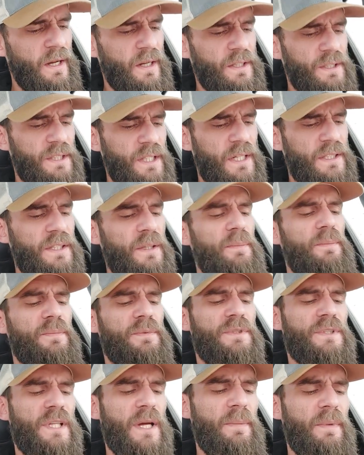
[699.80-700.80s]
had some
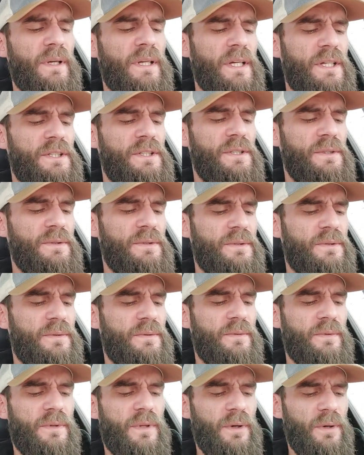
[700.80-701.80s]
stomach issues
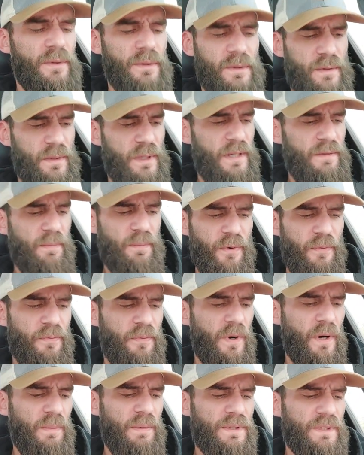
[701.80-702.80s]
even
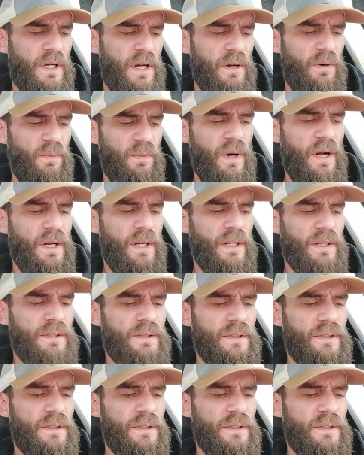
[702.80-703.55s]
before we started running.